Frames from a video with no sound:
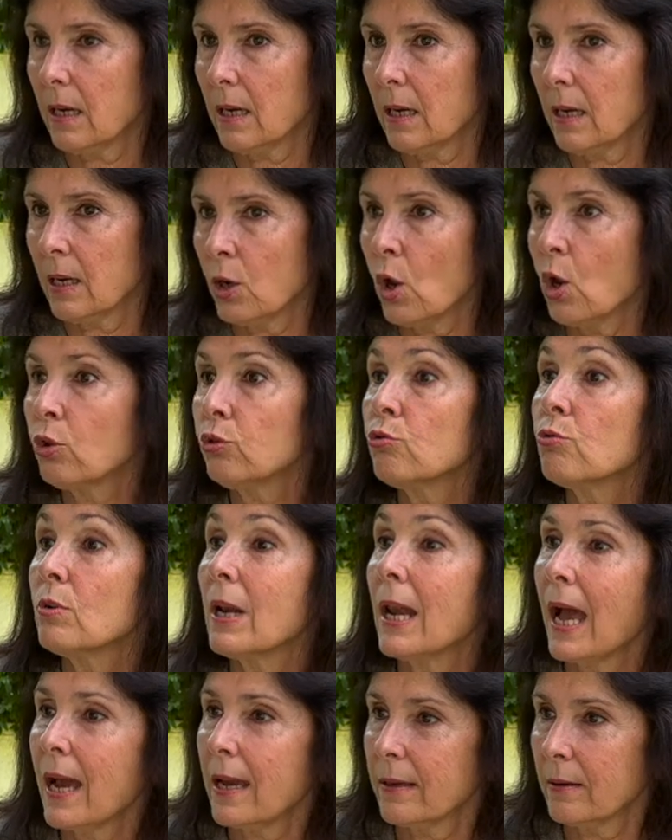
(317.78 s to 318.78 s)
Not
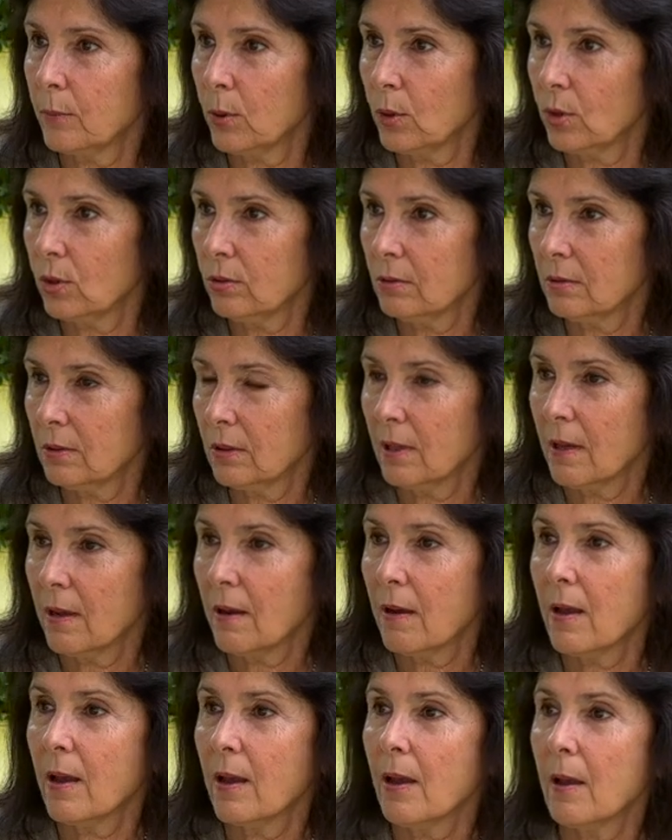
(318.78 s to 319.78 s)
reliable.
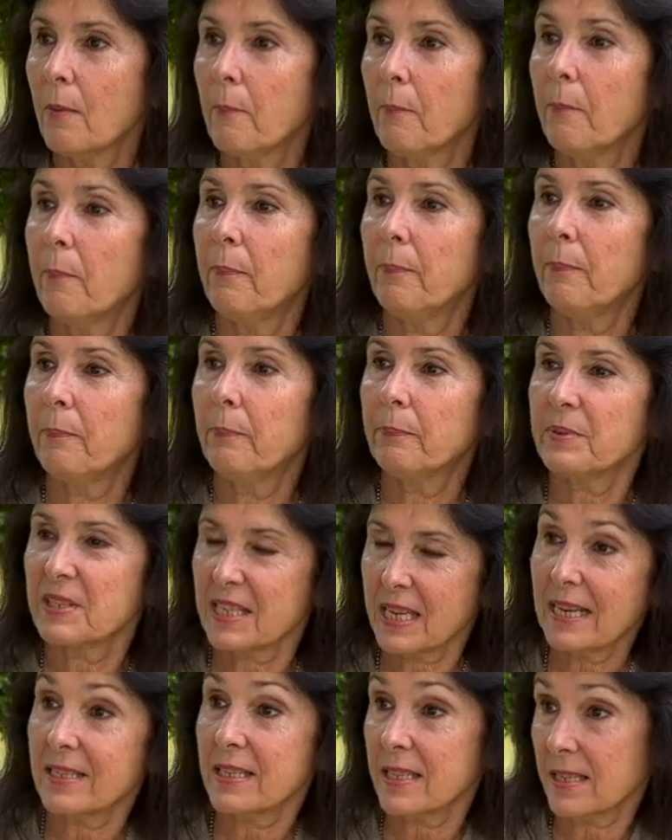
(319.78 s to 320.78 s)

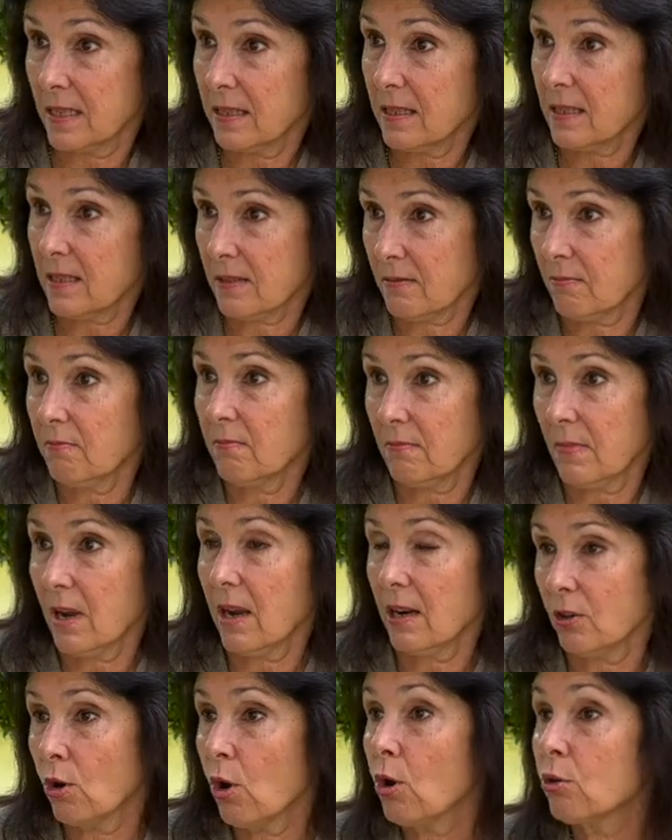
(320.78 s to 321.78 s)
Senses
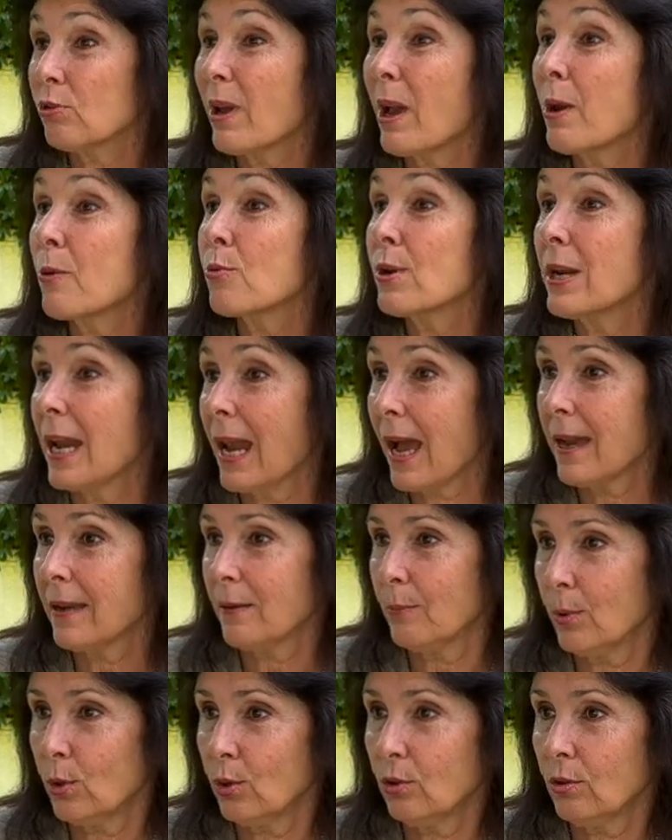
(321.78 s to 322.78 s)
are not
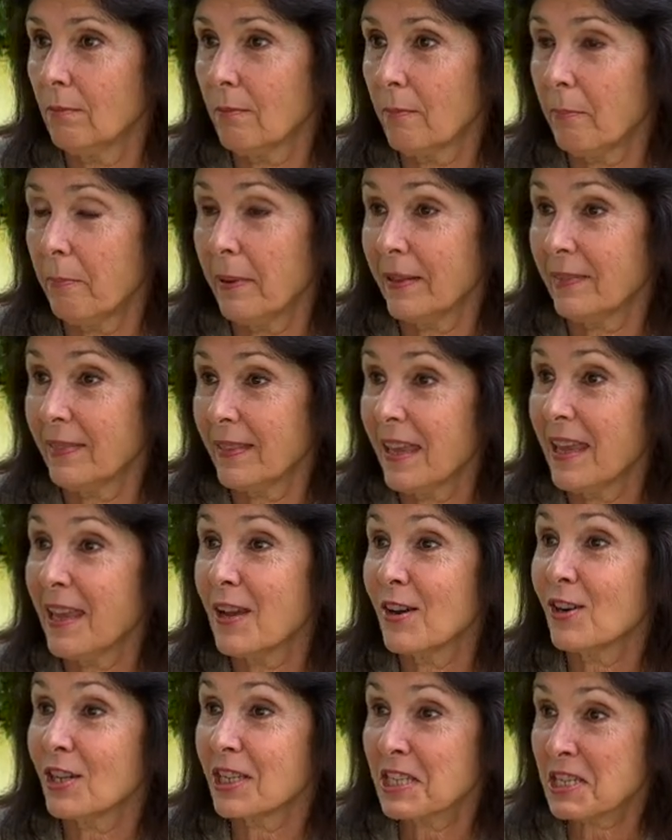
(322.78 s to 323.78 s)
reliable, but they
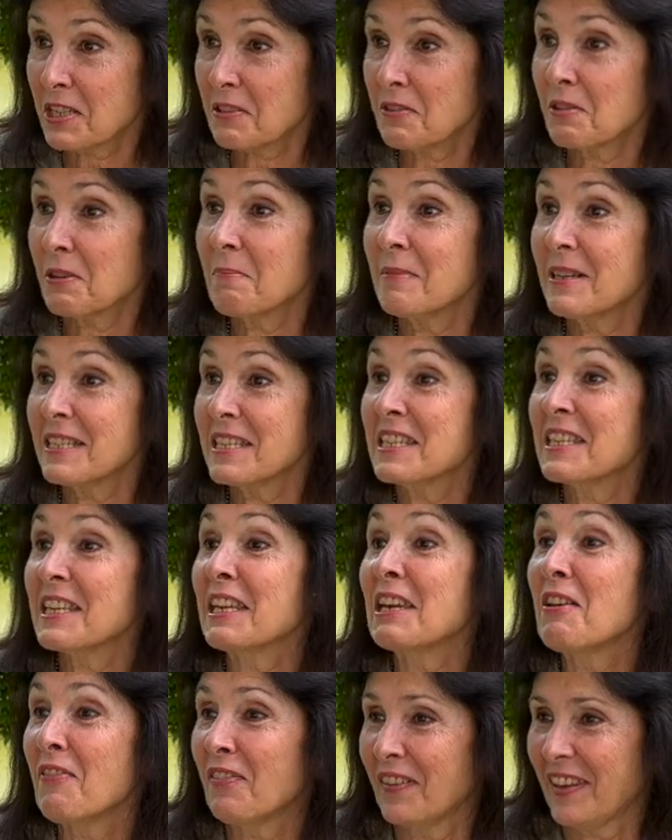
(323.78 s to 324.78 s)
are extremely
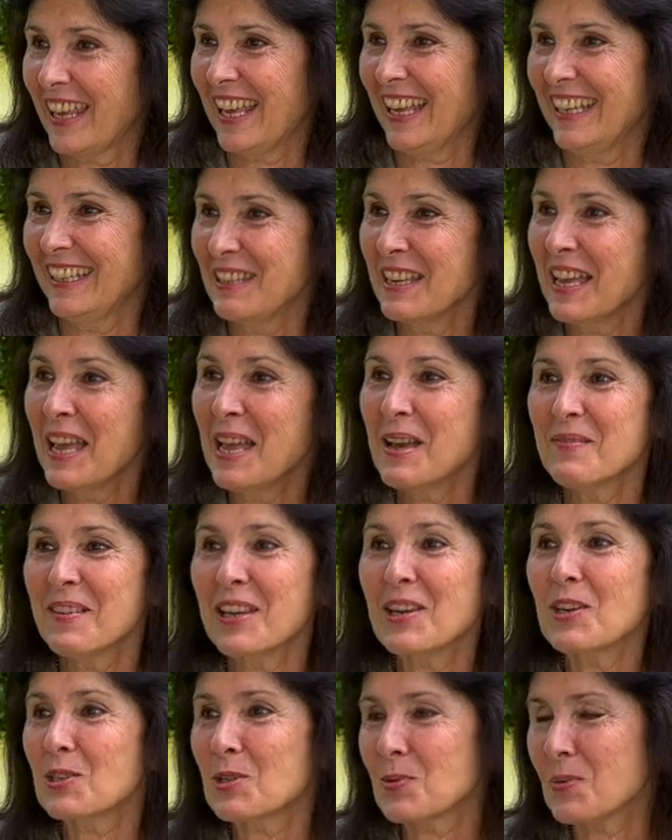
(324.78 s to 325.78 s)
significant
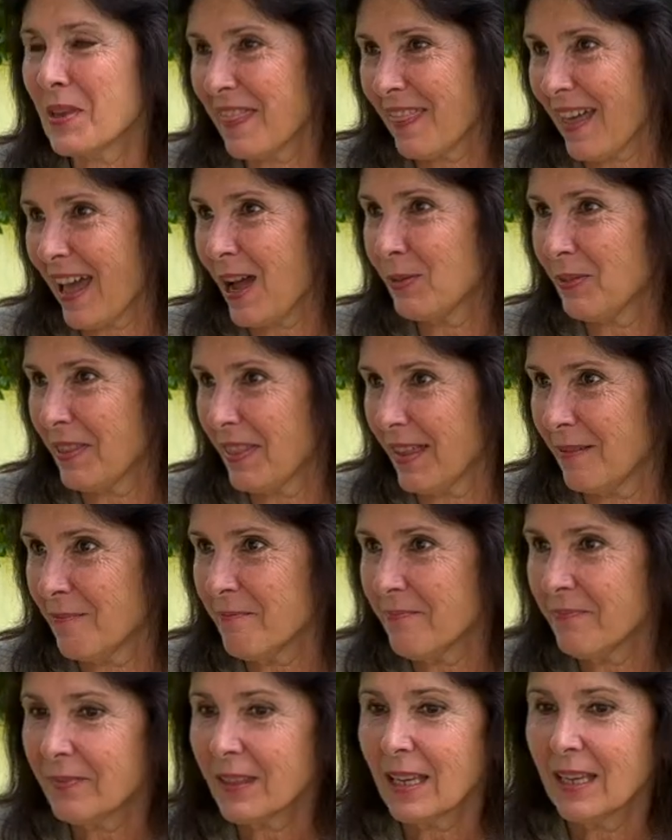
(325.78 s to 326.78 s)
because without
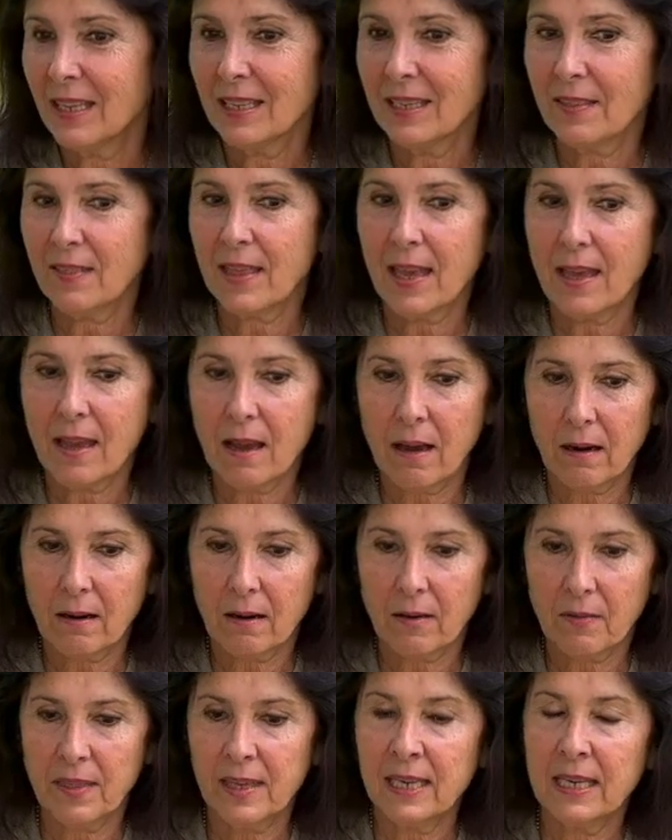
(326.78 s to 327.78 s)
them, they are
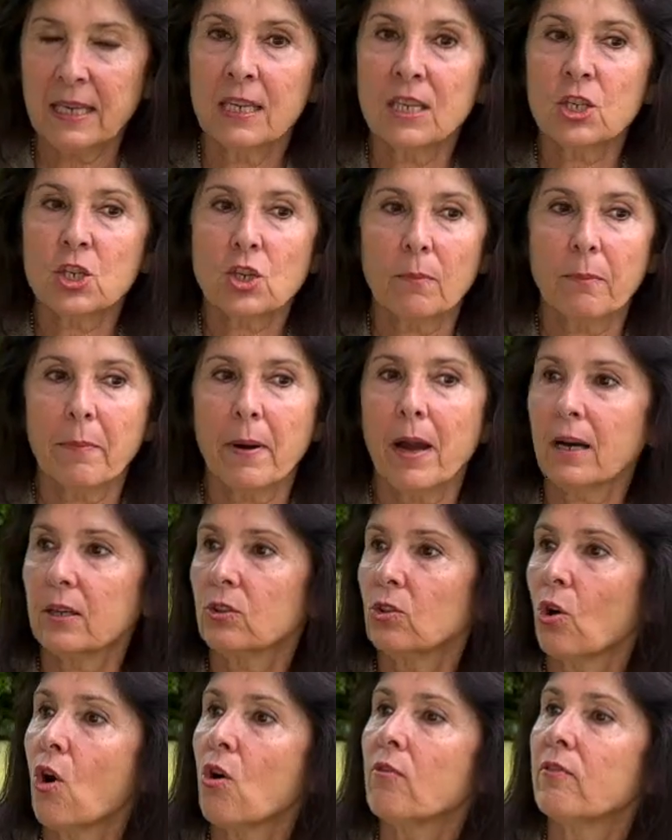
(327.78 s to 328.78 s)
the initial part
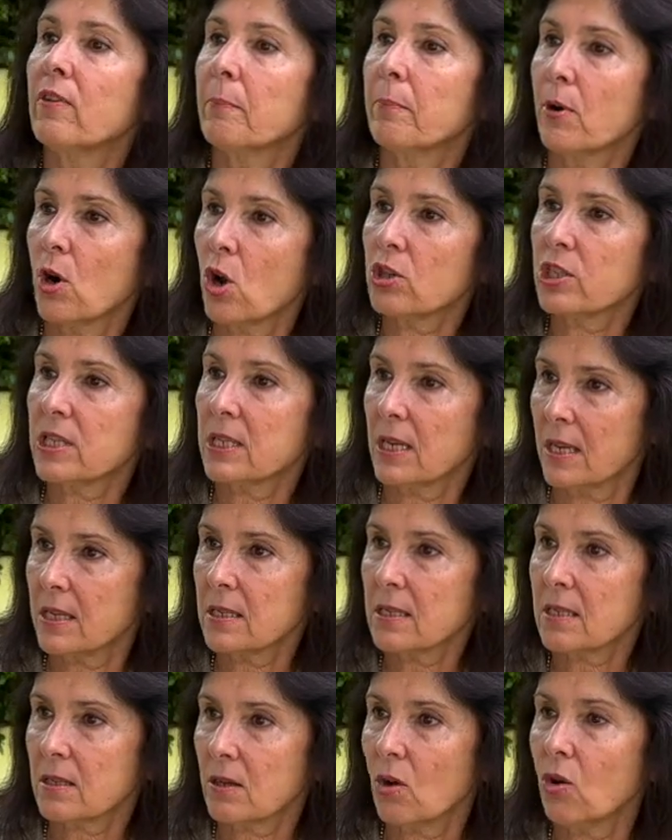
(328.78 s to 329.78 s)
of the
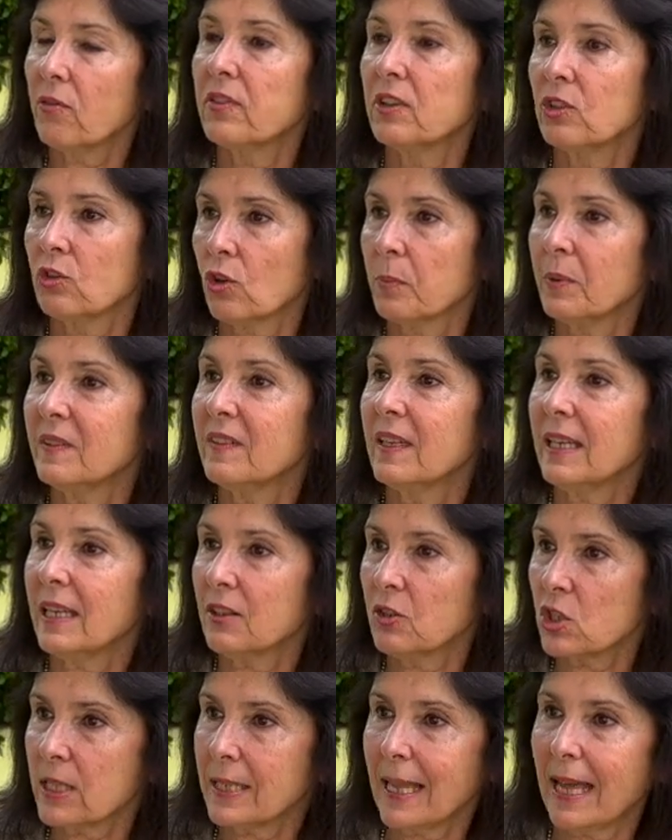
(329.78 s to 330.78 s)
process of interpreting,
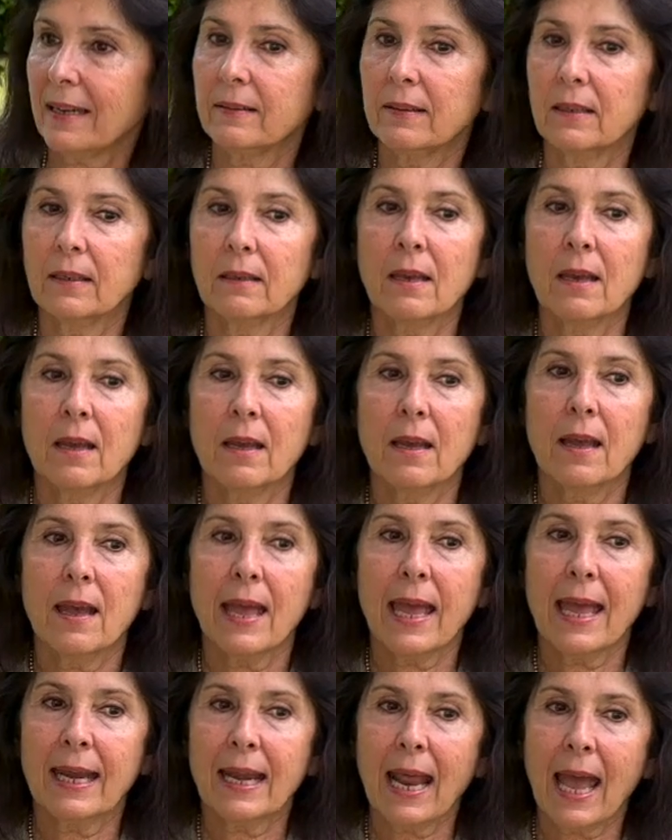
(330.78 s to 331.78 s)
understanding,
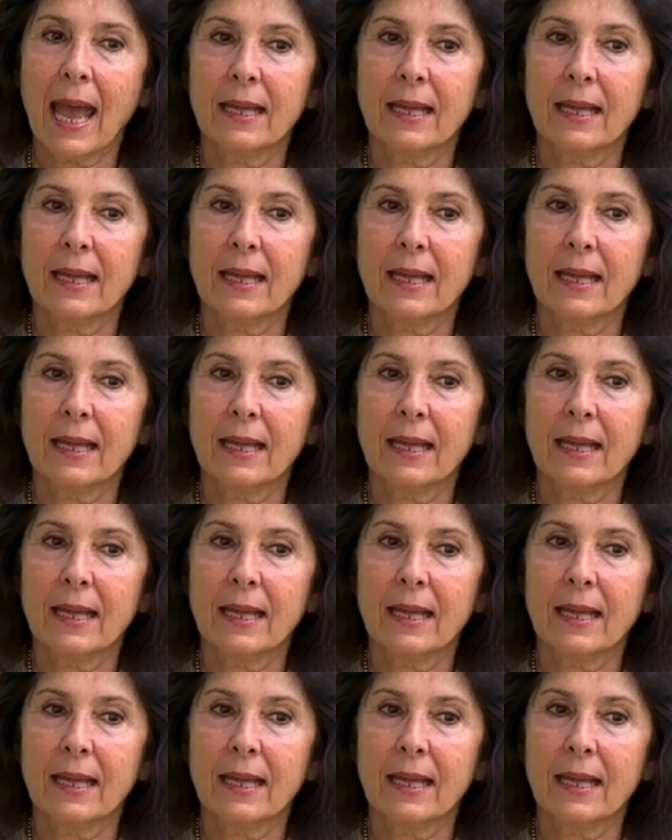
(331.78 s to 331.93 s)
and